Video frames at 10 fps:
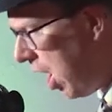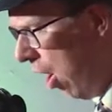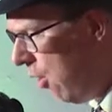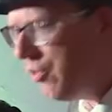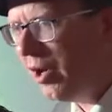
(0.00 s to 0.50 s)

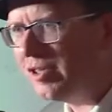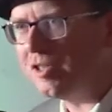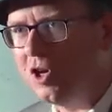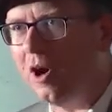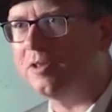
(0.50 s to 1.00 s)
no,
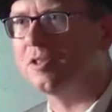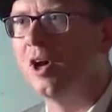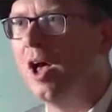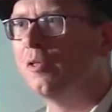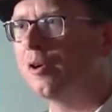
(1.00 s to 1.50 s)
that is not
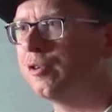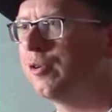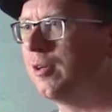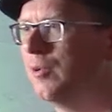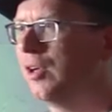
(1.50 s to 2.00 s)
the
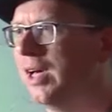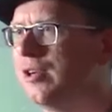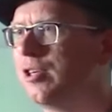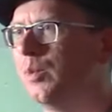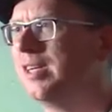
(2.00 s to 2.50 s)
sort of
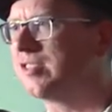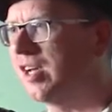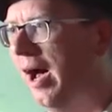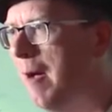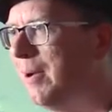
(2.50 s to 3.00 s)
communication we
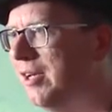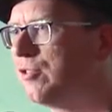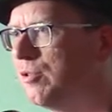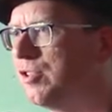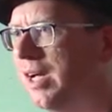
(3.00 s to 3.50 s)
desire.
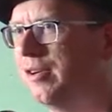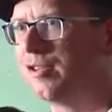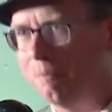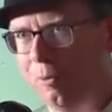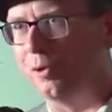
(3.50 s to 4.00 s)
Please do send
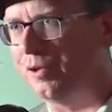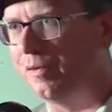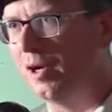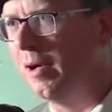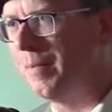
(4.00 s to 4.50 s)
us
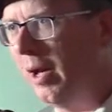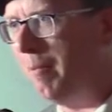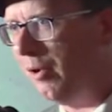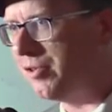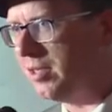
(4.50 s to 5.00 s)
supportive,
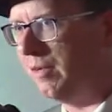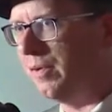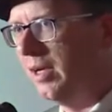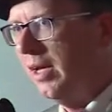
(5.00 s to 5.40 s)
uh, positive